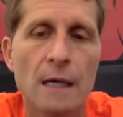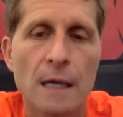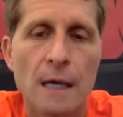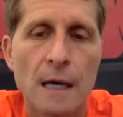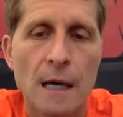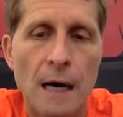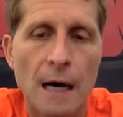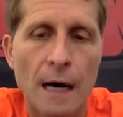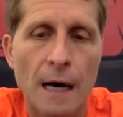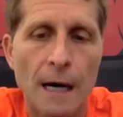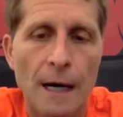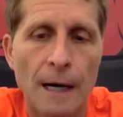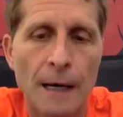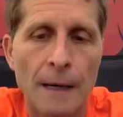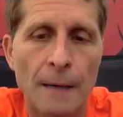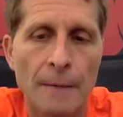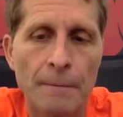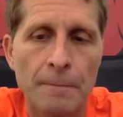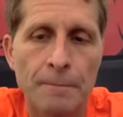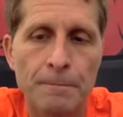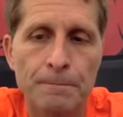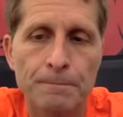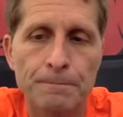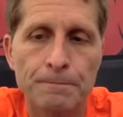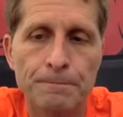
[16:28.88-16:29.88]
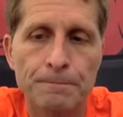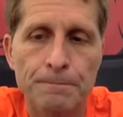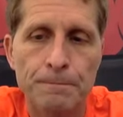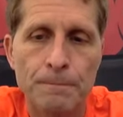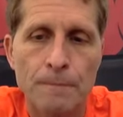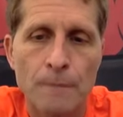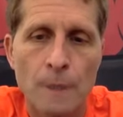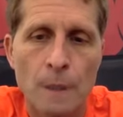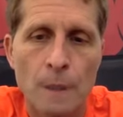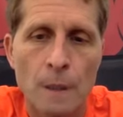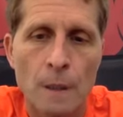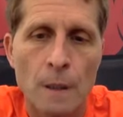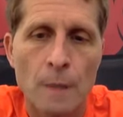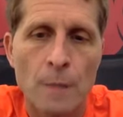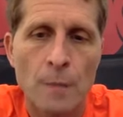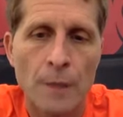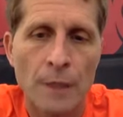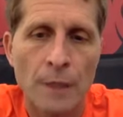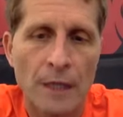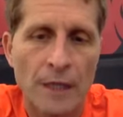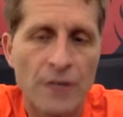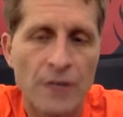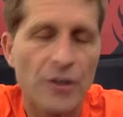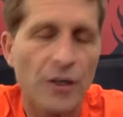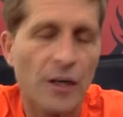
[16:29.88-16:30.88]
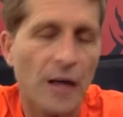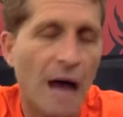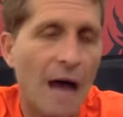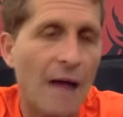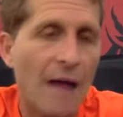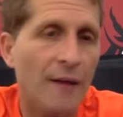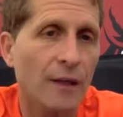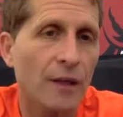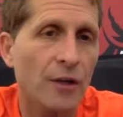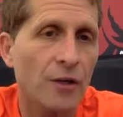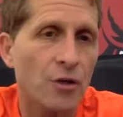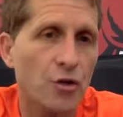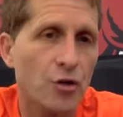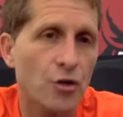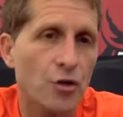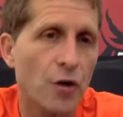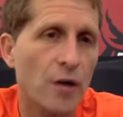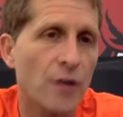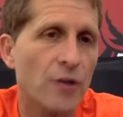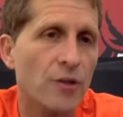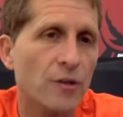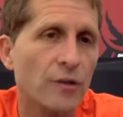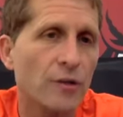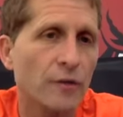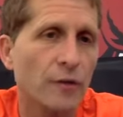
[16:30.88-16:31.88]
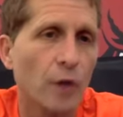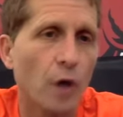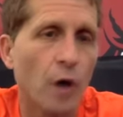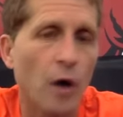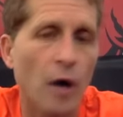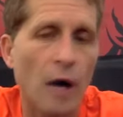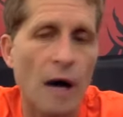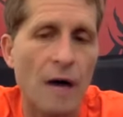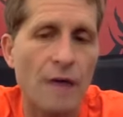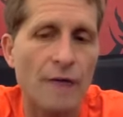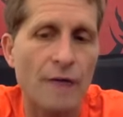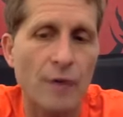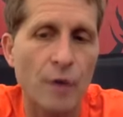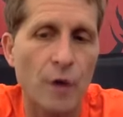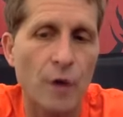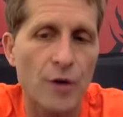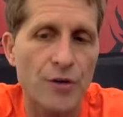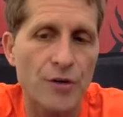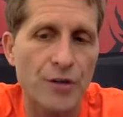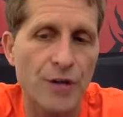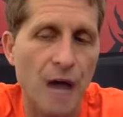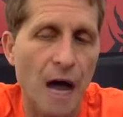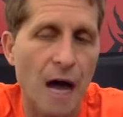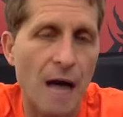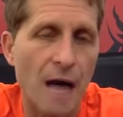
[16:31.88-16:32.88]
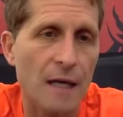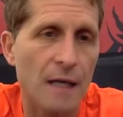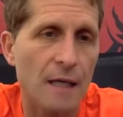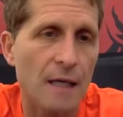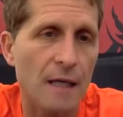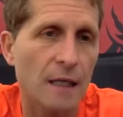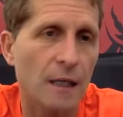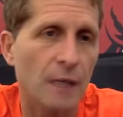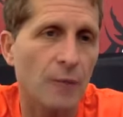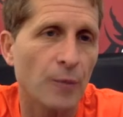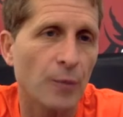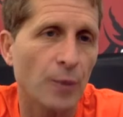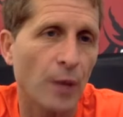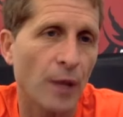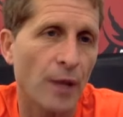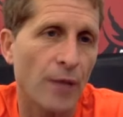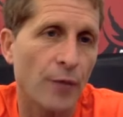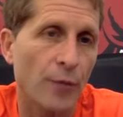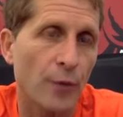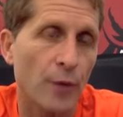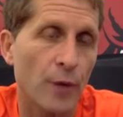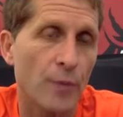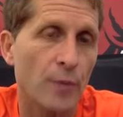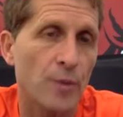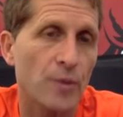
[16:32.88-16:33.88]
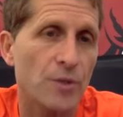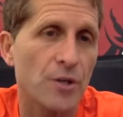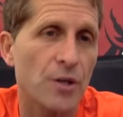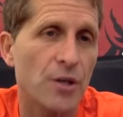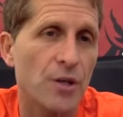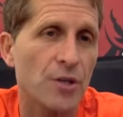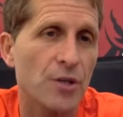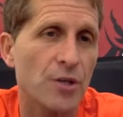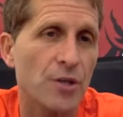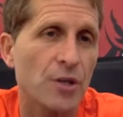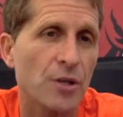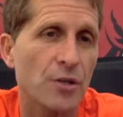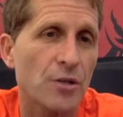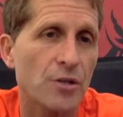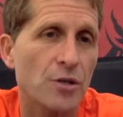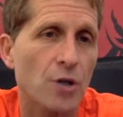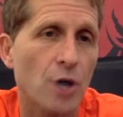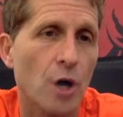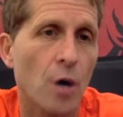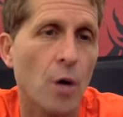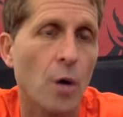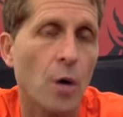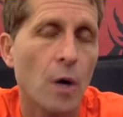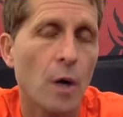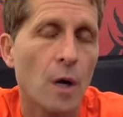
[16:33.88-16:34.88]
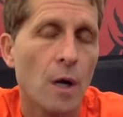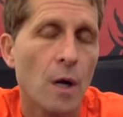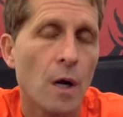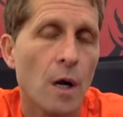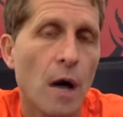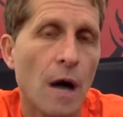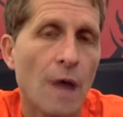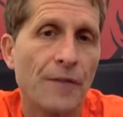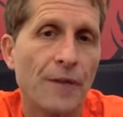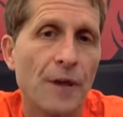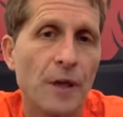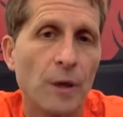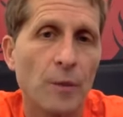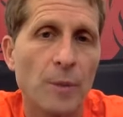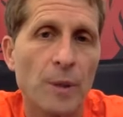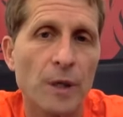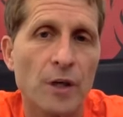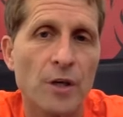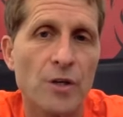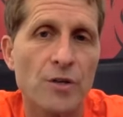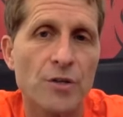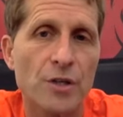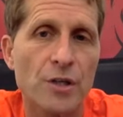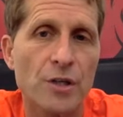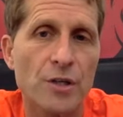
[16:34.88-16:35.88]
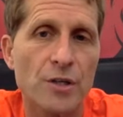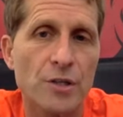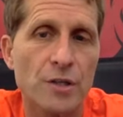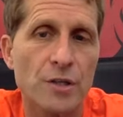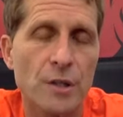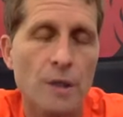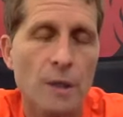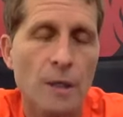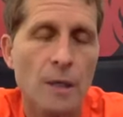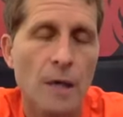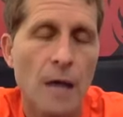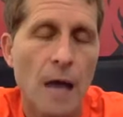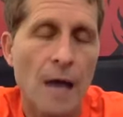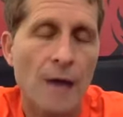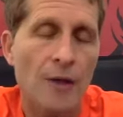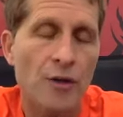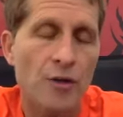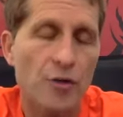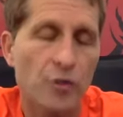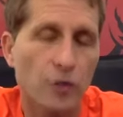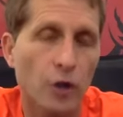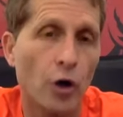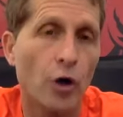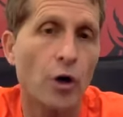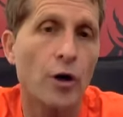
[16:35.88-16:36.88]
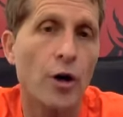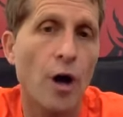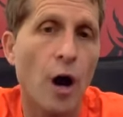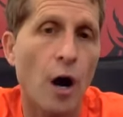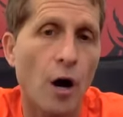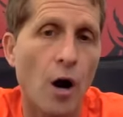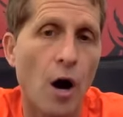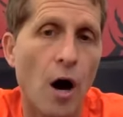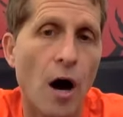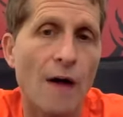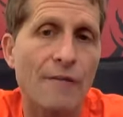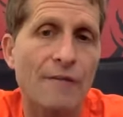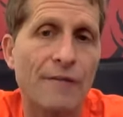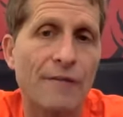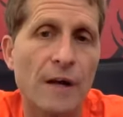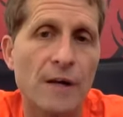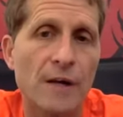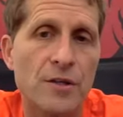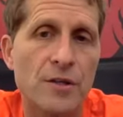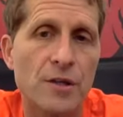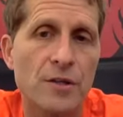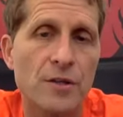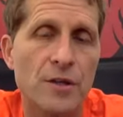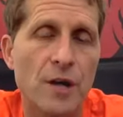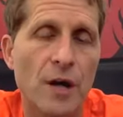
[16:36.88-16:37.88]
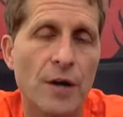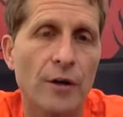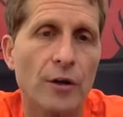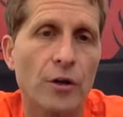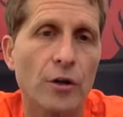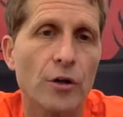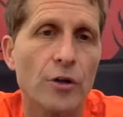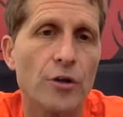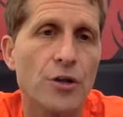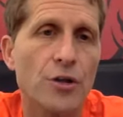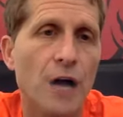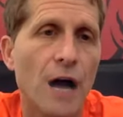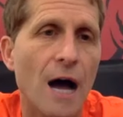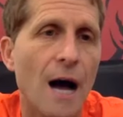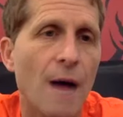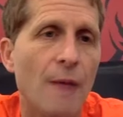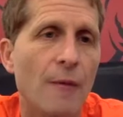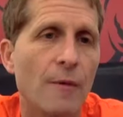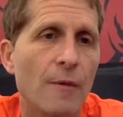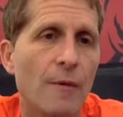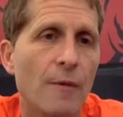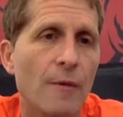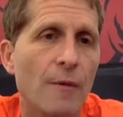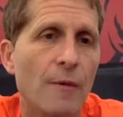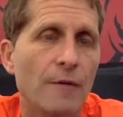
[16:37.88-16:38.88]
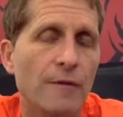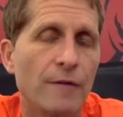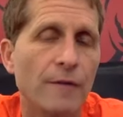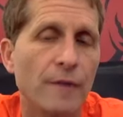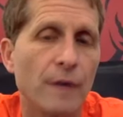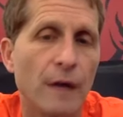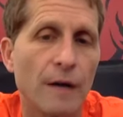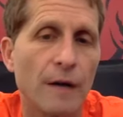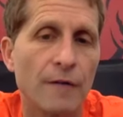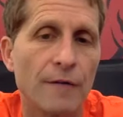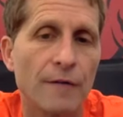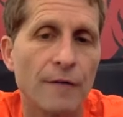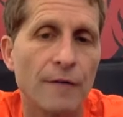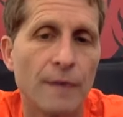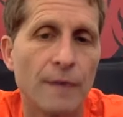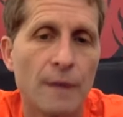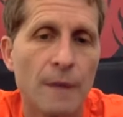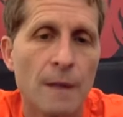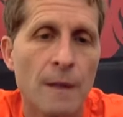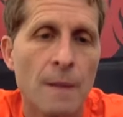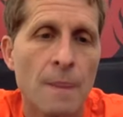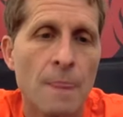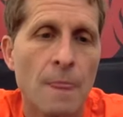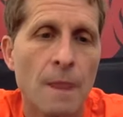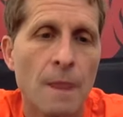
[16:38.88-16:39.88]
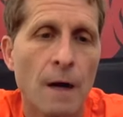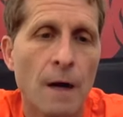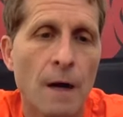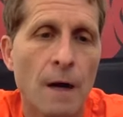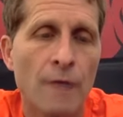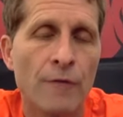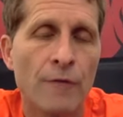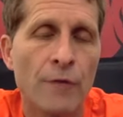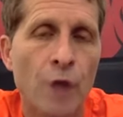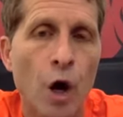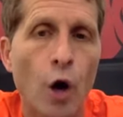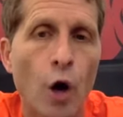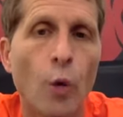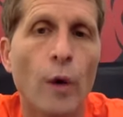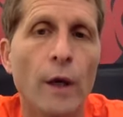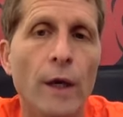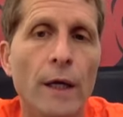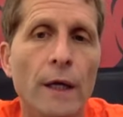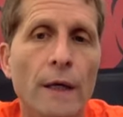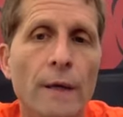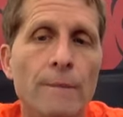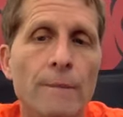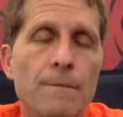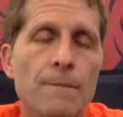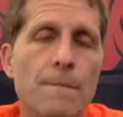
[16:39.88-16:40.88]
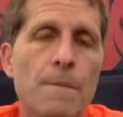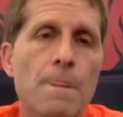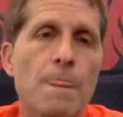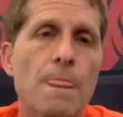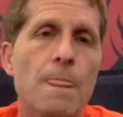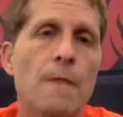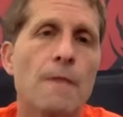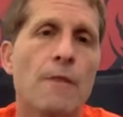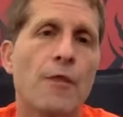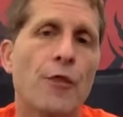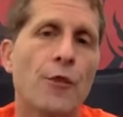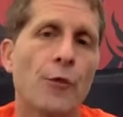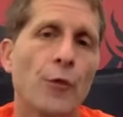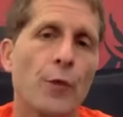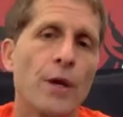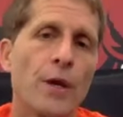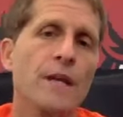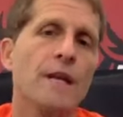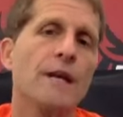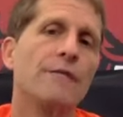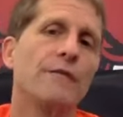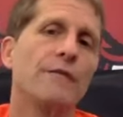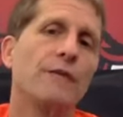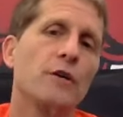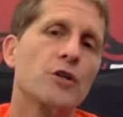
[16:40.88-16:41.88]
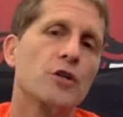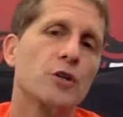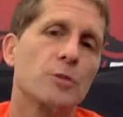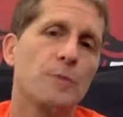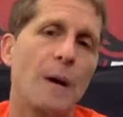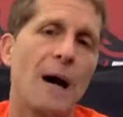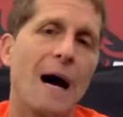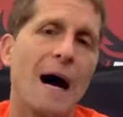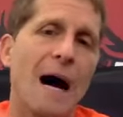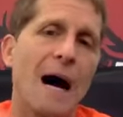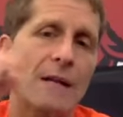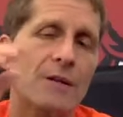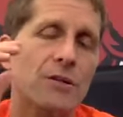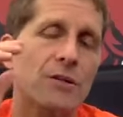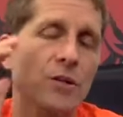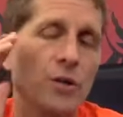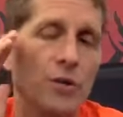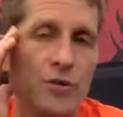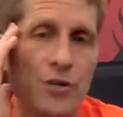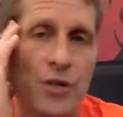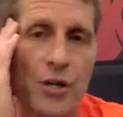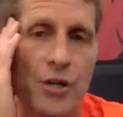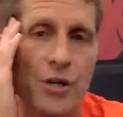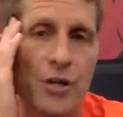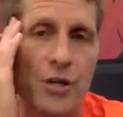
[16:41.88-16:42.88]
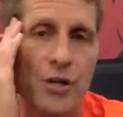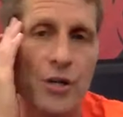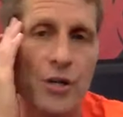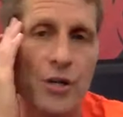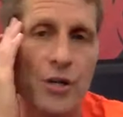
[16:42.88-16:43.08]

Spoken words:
I mean, he's a guy that can stretch the floor out for us, Scotty, and he can play 3 positions. So I think because he's learned our offense and done a good job of knowing 3 different spots, because he's